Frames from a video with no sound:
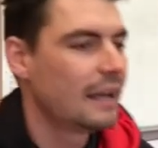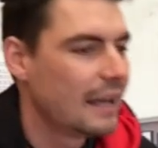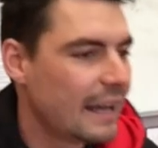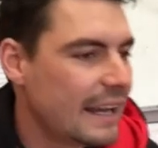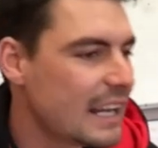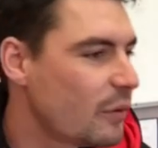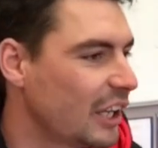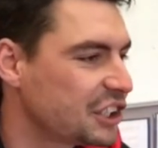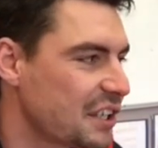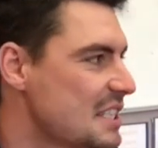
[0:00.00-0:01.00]
Any
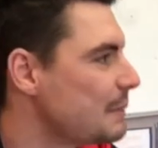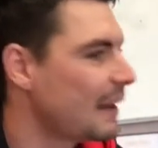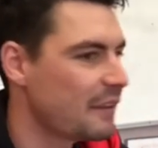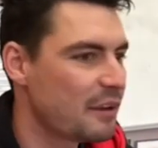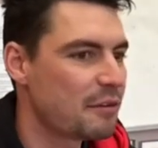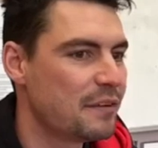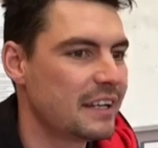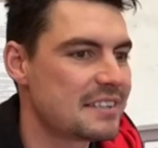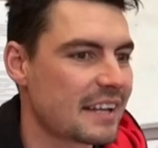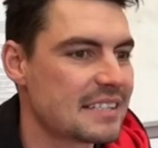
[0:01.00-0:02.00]
questions about the
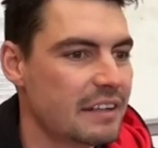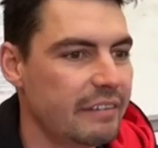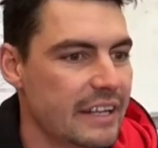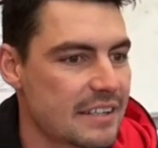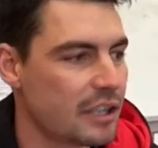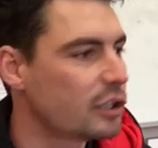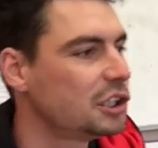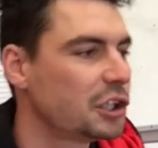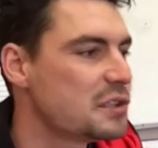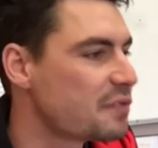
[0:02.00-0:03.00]
fitness activities that you could
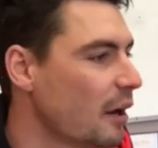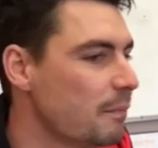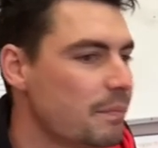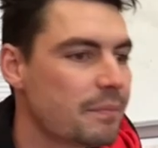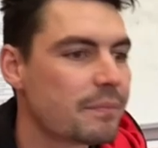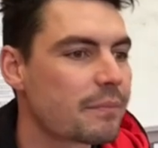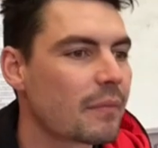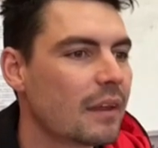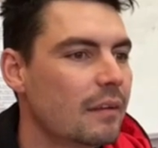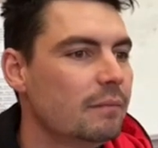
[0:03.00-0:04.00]
choose from?
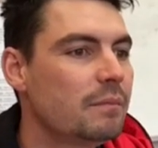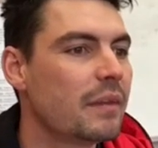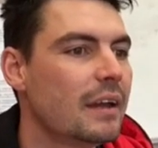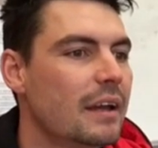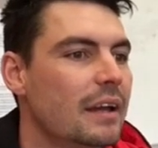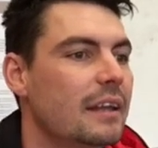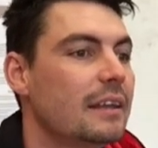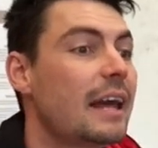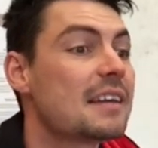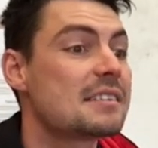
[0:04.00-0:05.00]

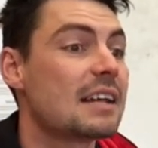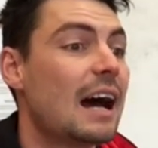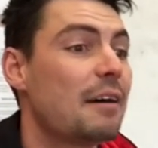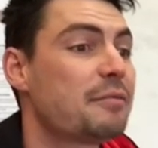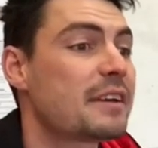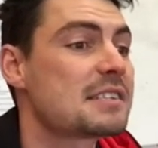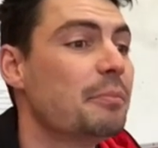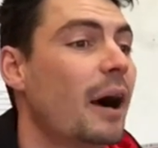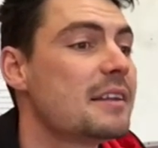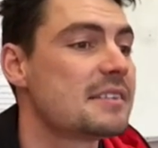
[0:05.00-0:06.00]
Yes, fixed
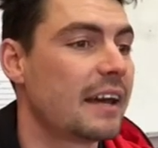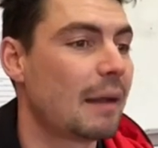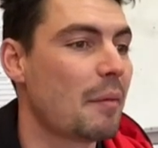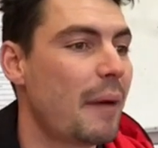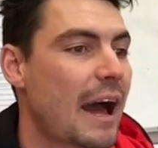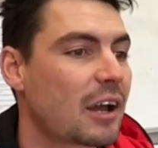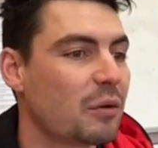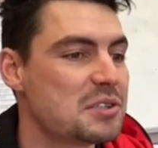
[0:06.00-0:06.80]
mindset up the back. What's your